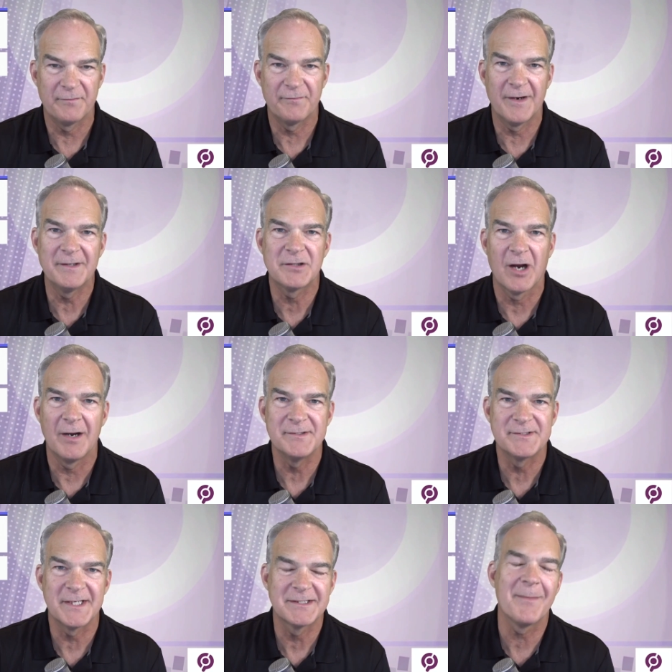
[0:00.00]
the friend card
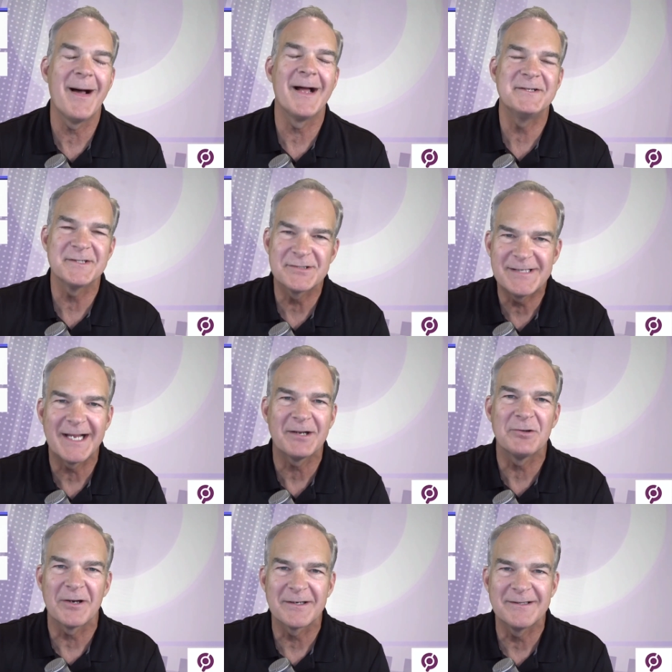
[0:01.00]
and said, "Come on, just take a
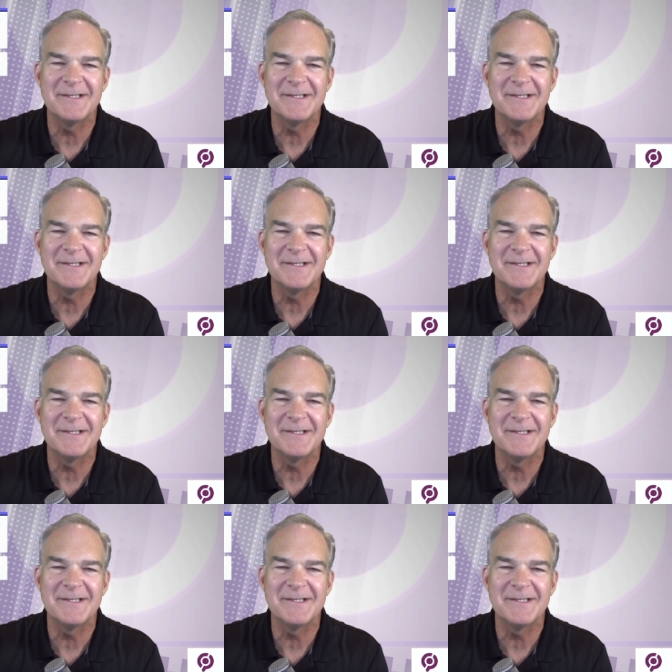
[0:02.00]
look.